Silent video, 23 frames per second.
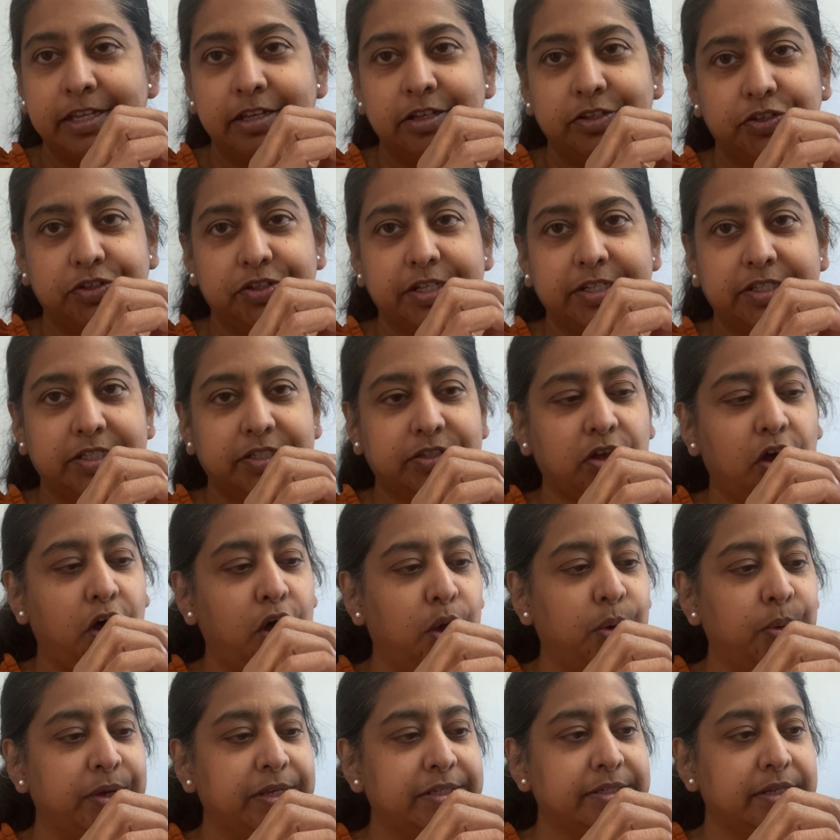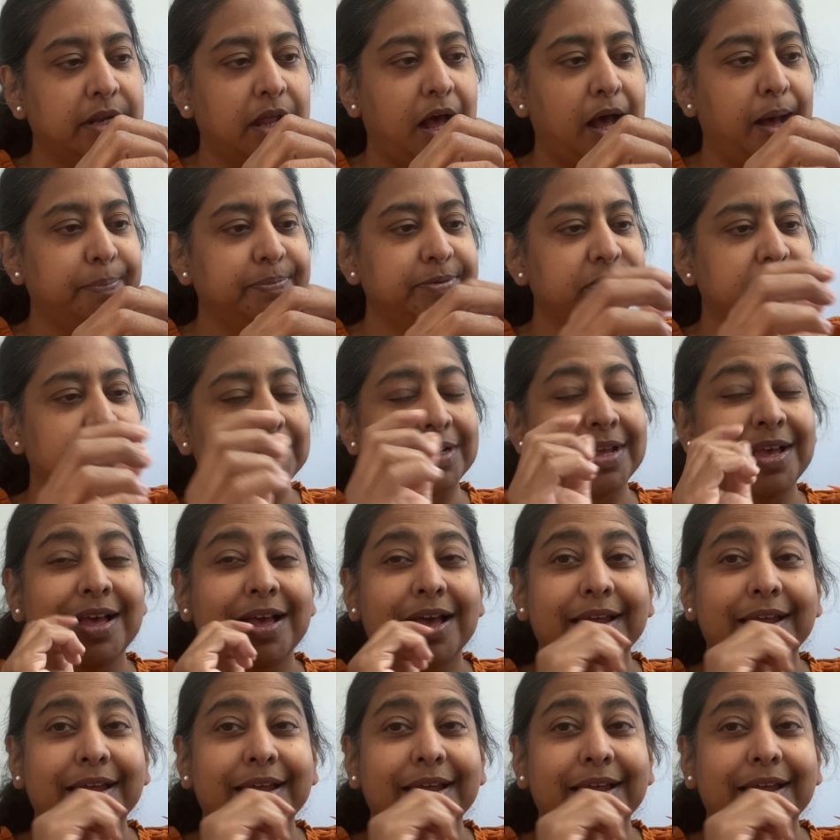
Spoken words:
So this is always an option.